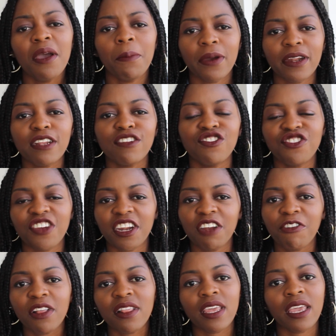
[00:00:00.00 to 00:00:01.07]
but it's
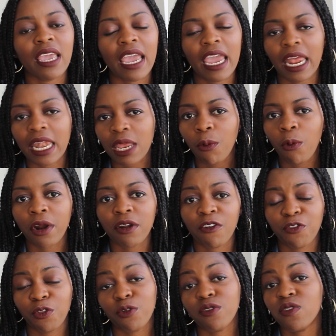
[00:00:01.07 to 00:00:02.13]
generally any one of
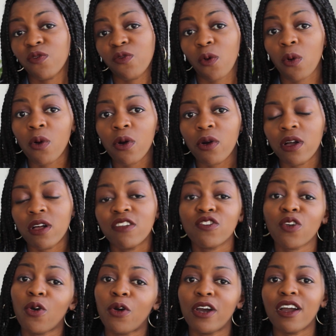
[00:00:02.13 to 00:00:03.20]
those 4 oils
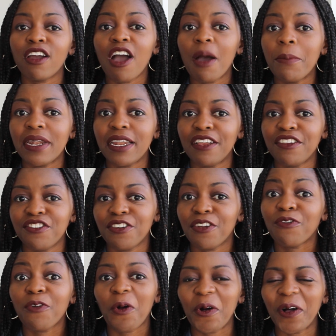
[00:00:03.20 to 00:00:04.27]
or a combination
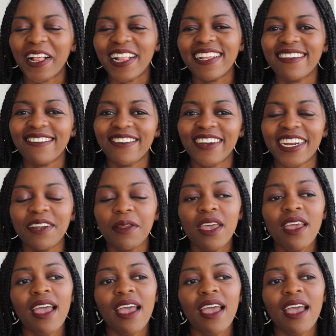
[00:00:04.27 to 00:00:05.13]
of oil, right?